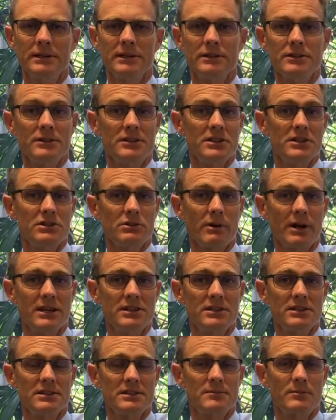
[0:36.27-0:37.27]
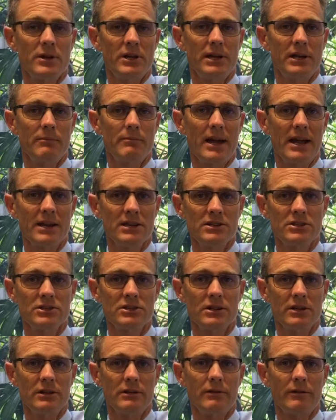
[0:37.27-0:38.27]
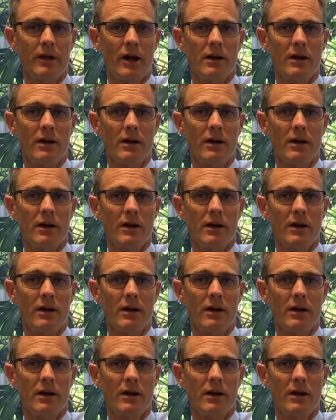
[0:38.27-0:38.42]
The situation is being managed and